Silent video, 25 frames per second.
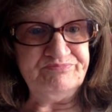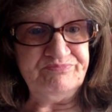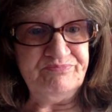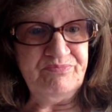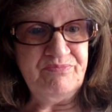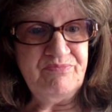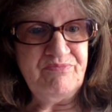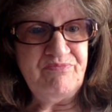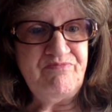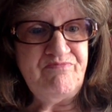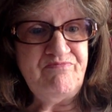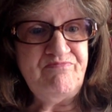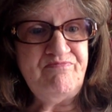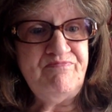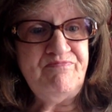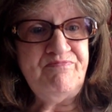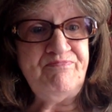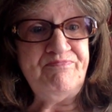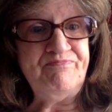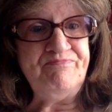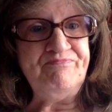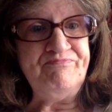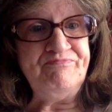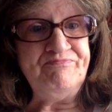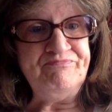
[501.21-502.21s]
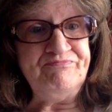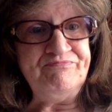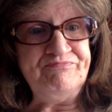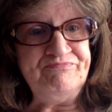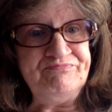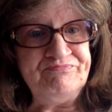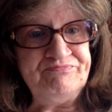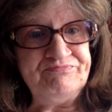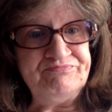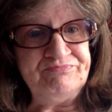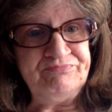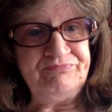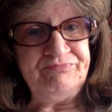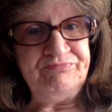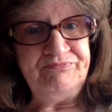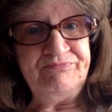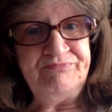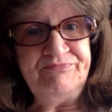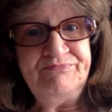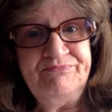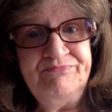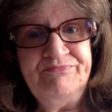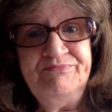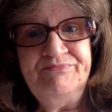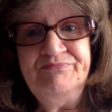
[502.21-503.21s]

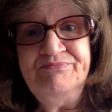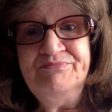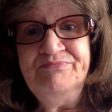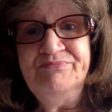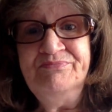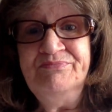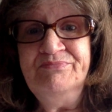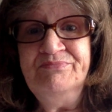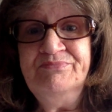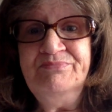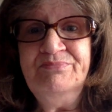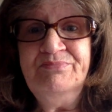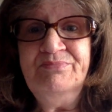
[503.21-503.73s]
Nothing is said.